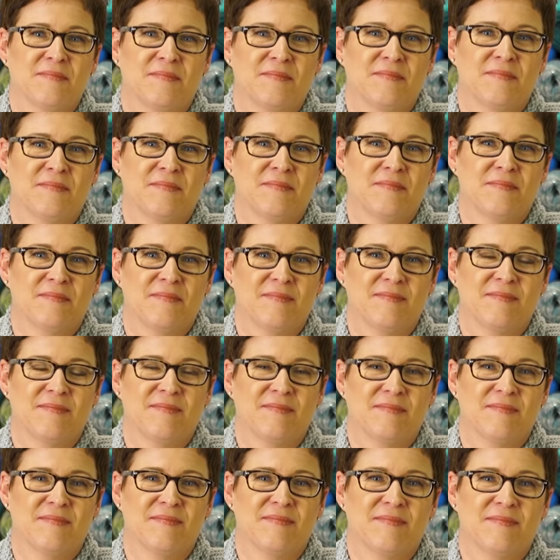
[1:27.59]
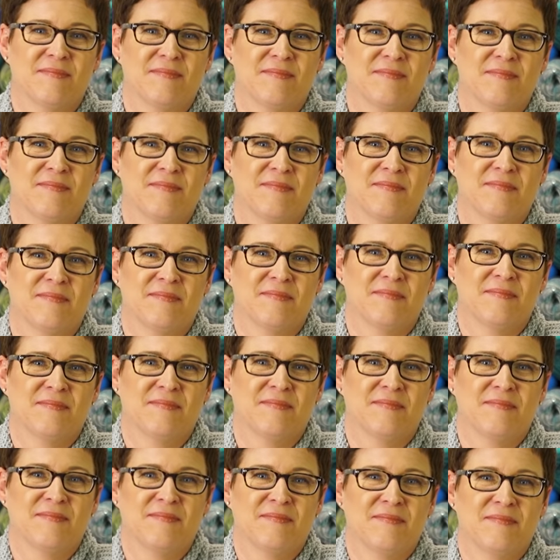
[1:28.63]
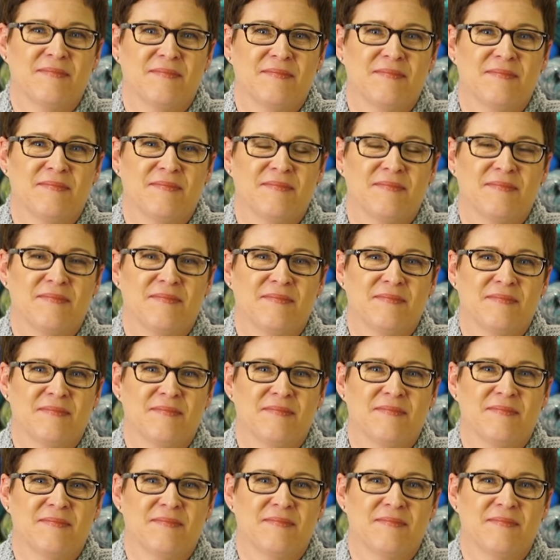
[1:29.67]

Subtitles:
No words are spoken by the person on screen.